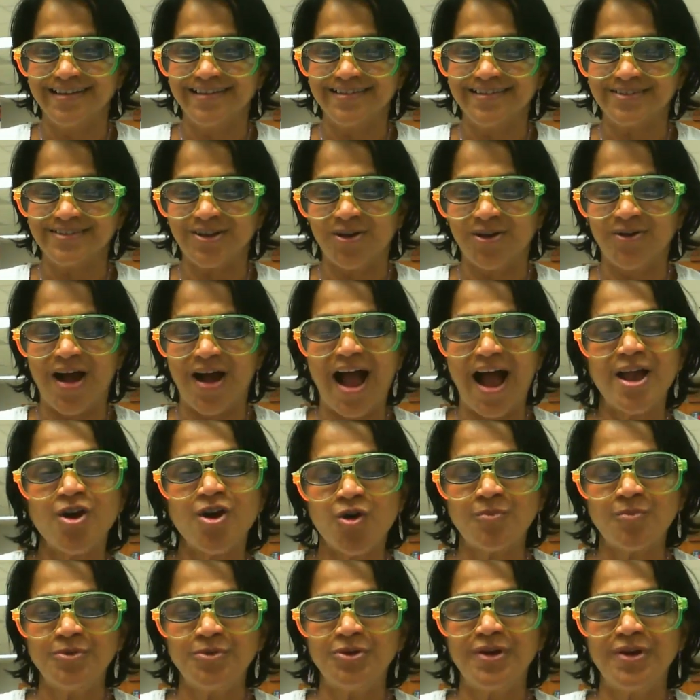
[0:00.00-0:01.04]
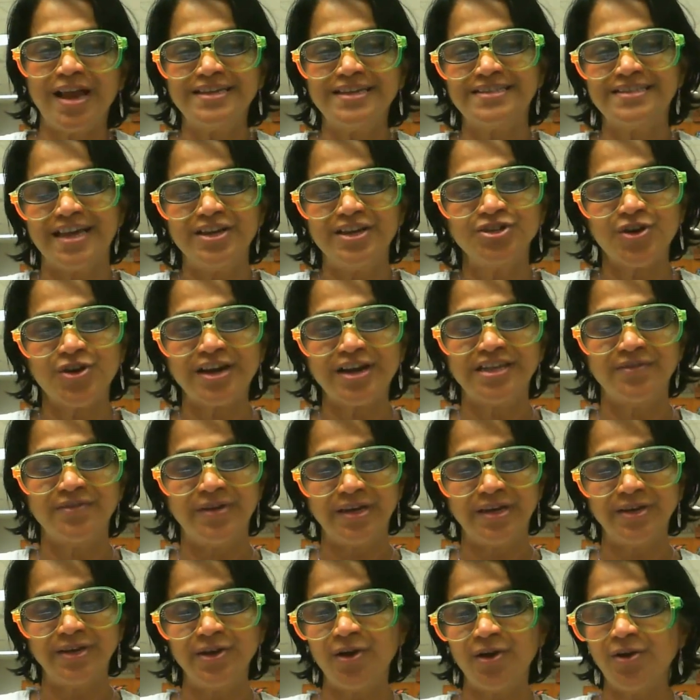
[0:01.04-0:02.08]
So I hope you guys enjoyed the
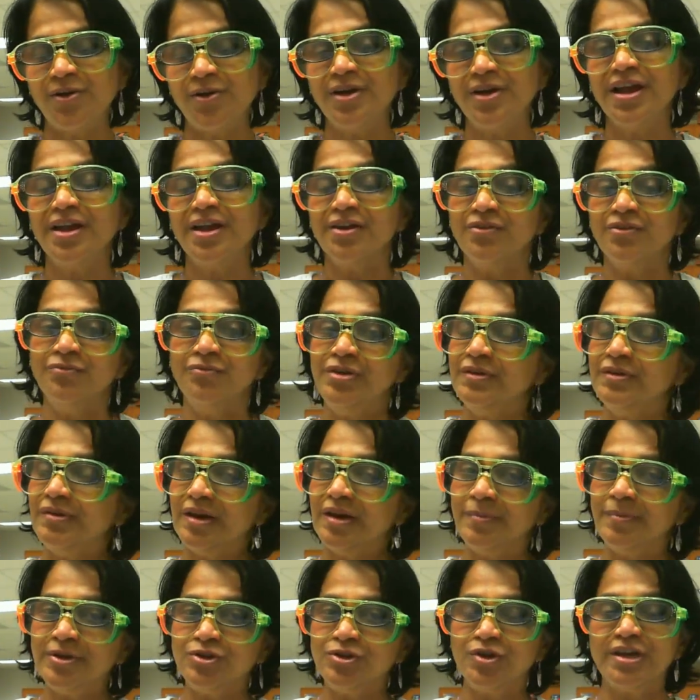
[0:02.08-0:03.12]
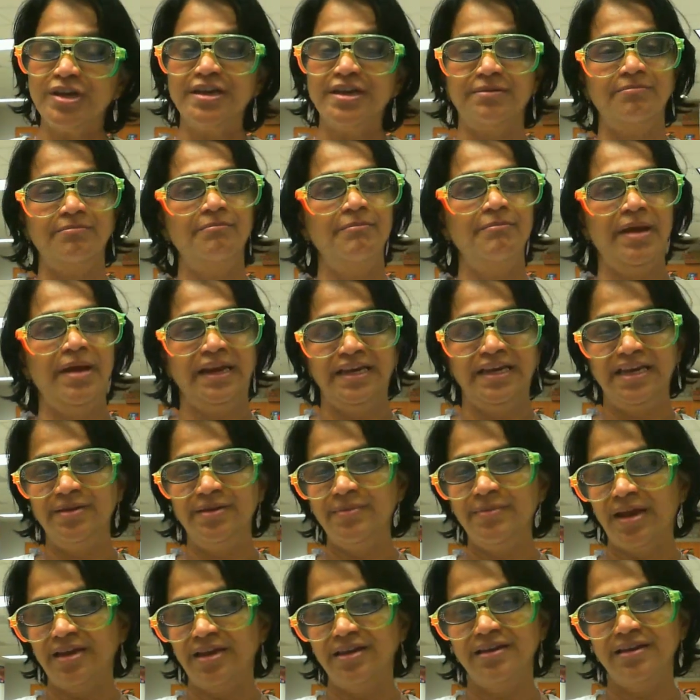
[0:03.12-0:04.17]
video. We will be doing many
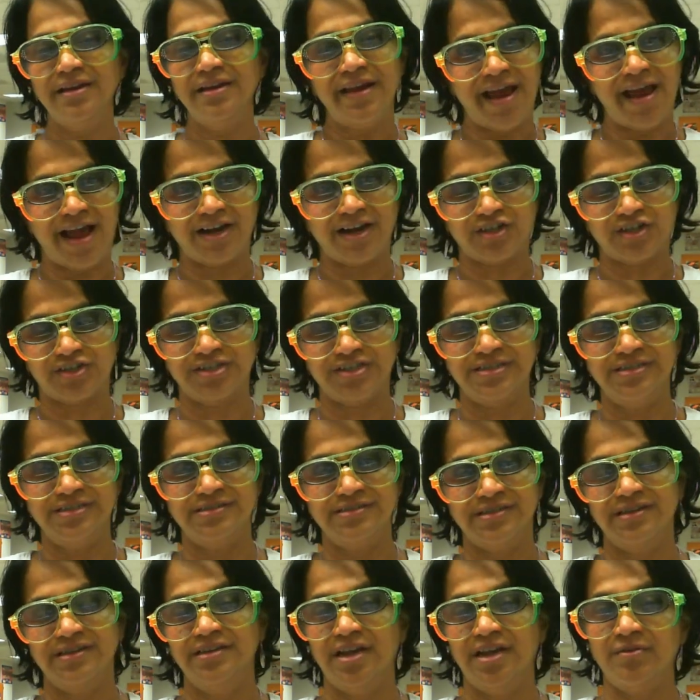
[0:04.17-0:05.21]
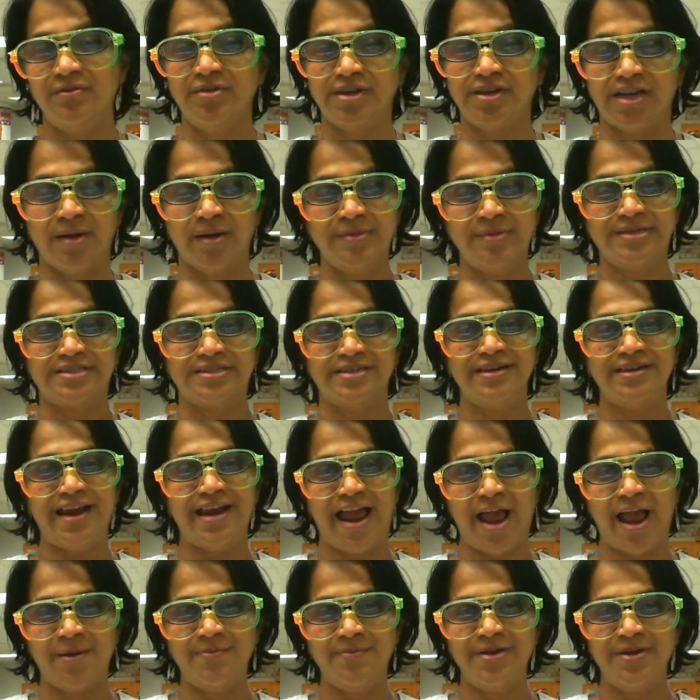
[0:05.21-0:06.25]
reactions in our chemistry
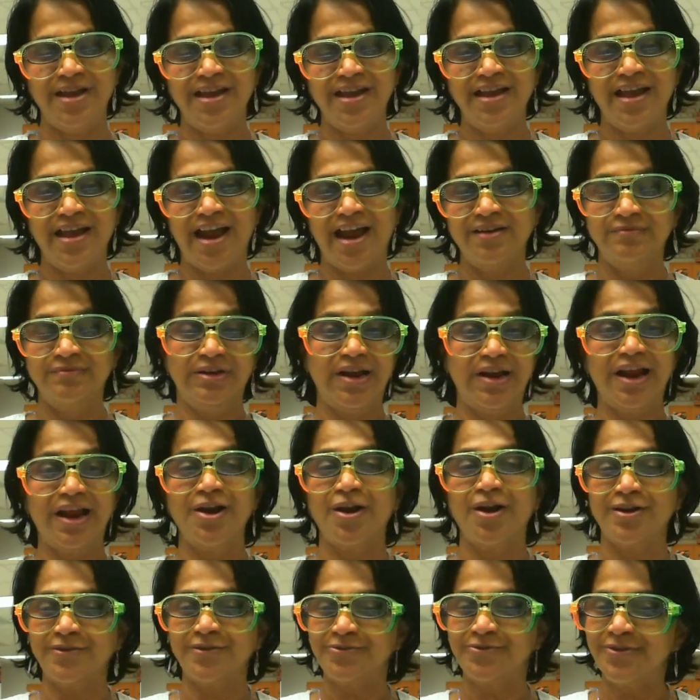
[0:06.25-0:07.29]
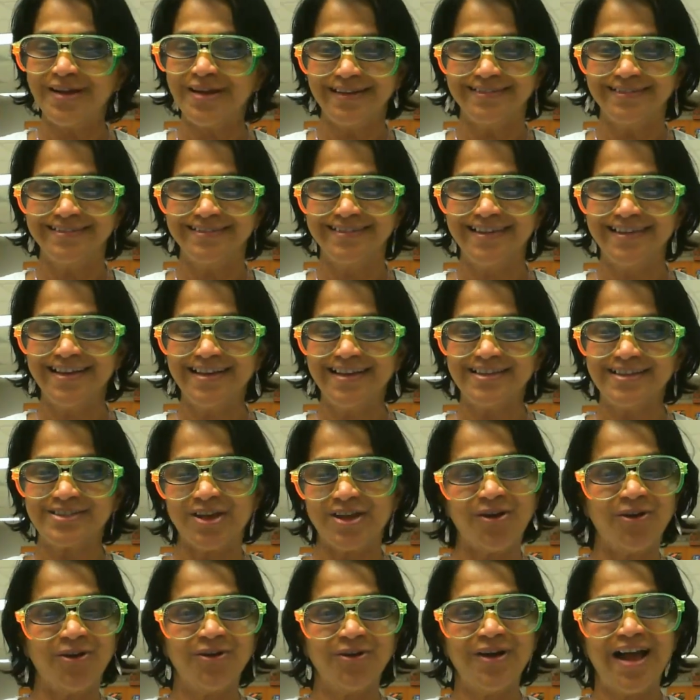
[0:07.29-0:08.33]
lab, and we'll have a lot of fun.
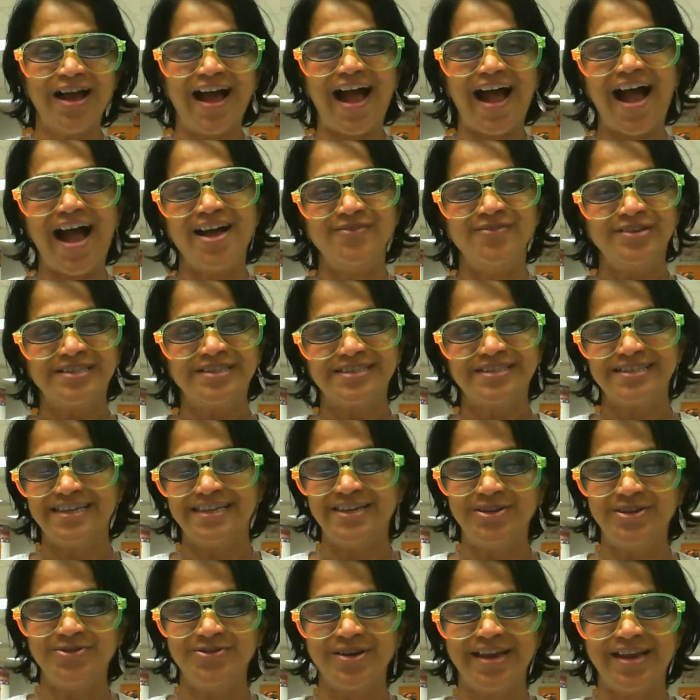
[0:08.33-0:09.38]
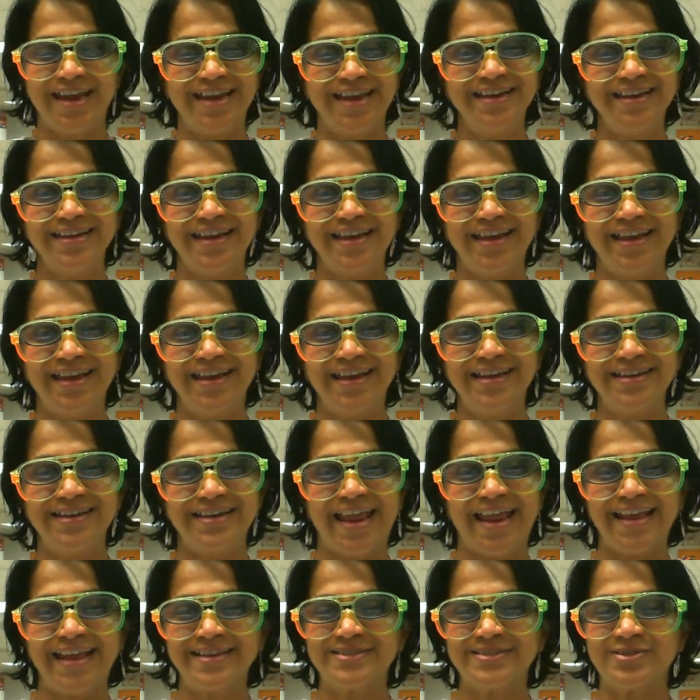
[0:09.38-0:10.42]
So I will see you again in
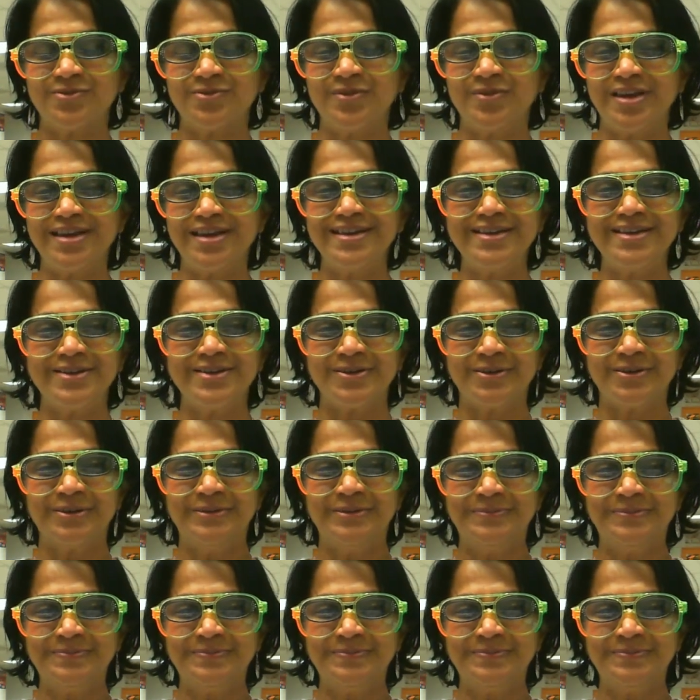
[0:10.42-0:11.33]
next video.